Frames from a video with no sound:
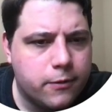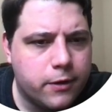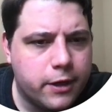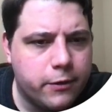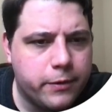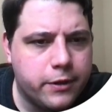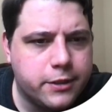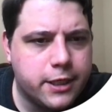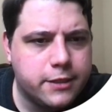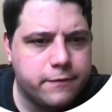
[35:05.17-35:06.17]
Right, real
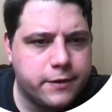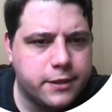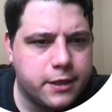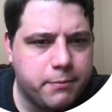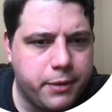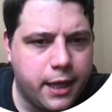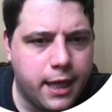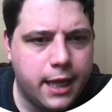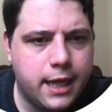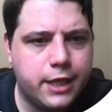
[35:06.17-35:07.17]
test, visit a
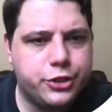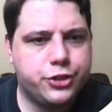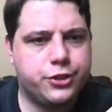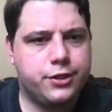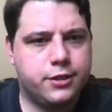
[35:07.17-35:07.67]
page.